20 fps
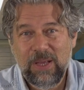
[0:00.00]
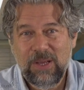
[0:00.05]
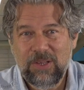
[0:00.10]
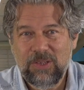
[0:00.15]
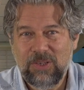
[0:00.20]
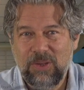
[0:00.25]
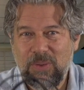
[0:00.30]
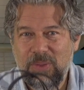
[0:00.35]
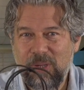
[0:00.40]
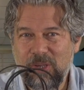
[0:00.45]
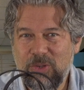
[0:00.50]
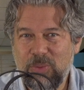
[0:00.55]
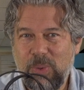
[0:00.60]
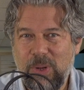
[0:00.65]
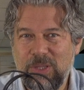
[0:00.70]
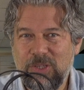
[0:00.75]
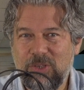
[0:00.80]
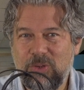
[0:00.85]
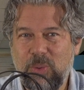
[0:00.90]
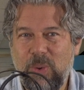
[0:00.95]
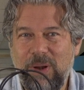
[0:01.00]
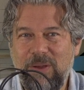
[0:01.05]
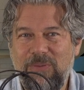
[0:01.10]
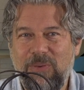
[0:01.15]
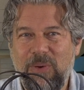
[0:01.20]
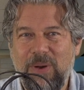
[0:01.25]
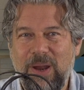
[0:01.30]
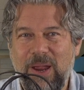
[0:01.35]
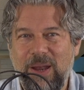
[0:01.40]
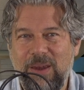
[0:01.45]
So this one's
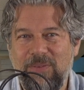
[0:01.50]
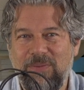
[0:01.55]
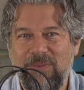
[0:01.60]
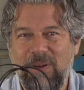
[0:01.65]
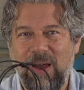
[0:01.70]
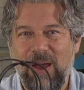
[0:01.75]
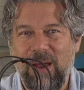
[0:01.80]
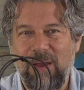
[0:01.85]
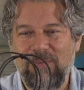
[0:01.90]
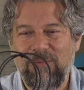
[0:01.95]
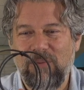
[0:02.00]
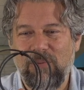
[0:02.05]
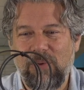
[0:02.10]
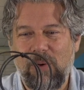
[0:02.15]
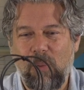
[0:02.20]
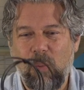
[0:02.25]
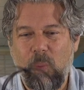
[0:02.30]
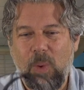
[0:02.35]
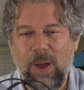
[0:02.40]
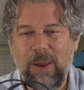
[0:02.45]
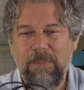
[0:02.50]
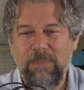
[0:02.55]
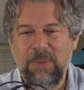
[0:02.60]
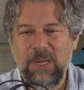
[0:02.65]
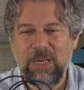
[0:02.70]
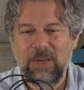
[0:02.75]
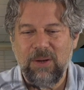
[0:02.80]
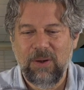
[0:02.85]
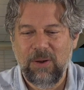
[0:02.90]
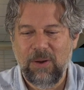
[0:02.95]
$24.95 for 1
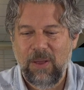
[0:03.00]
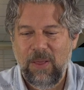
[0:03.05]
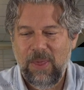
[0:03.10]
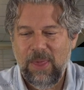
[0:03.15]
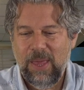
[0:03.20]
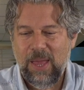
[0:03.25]
meter,